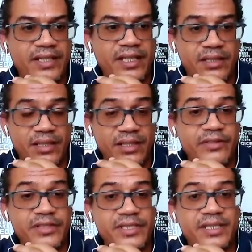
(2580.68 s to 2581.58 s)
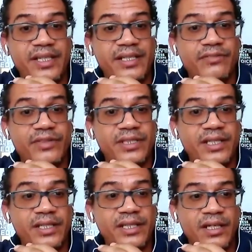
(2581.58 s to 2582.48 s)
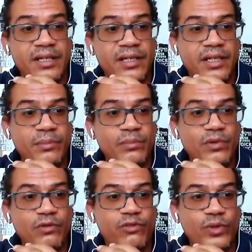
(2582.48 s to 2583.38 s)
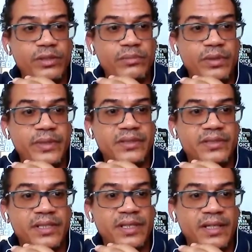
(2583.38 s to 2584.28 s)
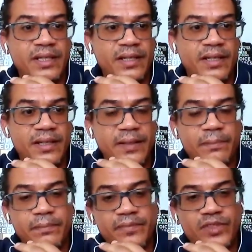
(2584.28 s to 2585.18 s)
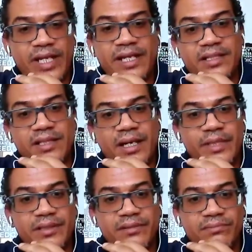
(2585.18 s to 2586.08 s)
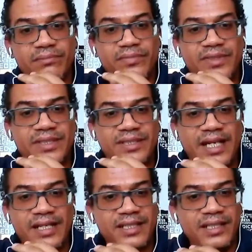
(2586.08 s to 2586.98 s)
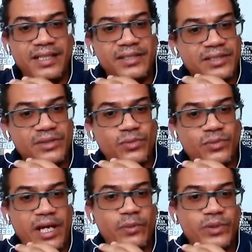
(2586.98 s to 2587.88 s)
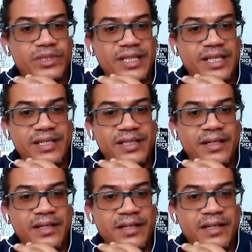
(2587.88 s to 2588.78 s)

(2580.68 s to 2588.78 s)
and that delivers at the end of the day for Namibians. So that is what I would say